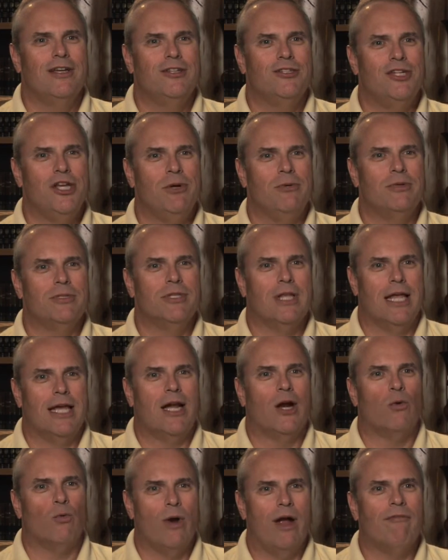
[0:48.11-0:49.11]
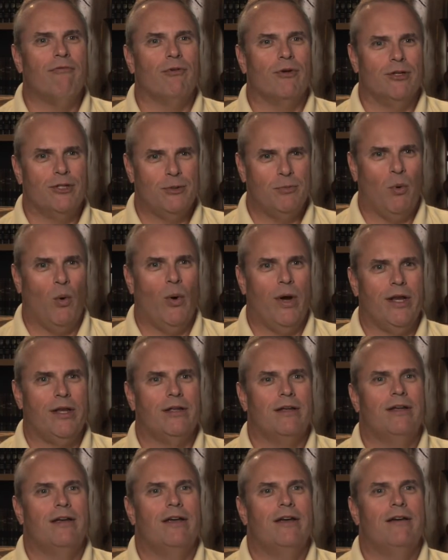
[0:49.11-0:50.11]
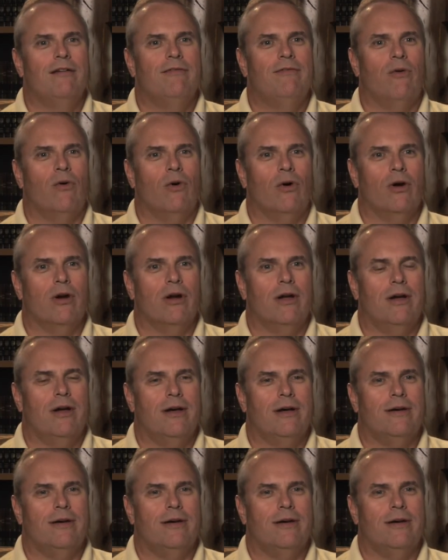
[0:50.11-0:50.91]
She was like a reference point for